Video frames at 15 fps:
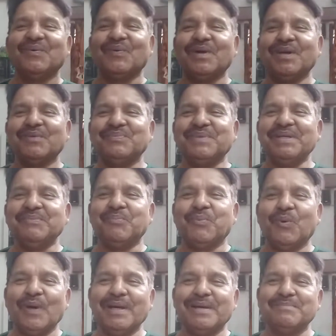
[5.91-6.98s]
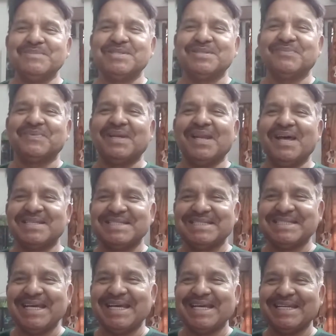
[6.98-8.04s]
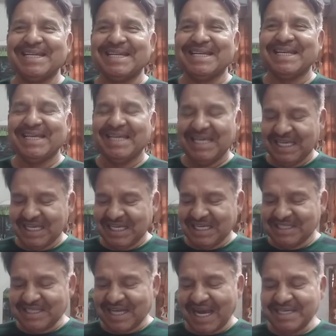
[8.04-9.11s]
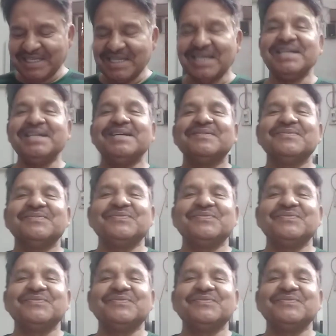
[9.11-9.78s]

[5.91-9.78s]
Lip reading: one of the poems of class 10 titled